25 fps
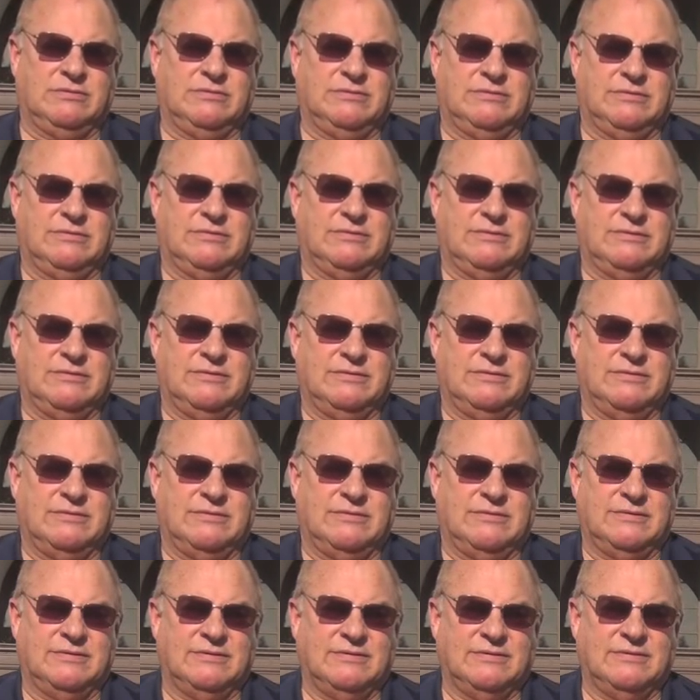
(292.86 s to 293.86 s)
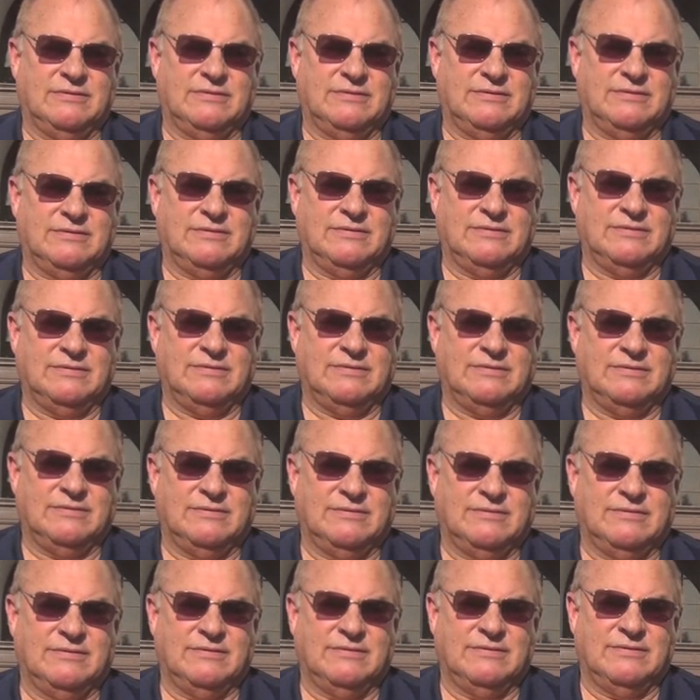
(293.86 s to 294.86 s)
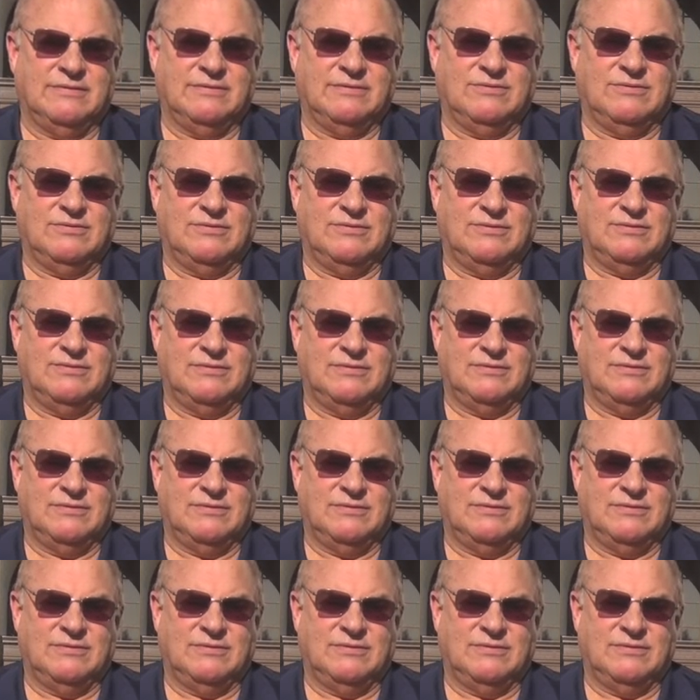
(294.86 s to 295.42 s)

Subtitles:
Nothing is said.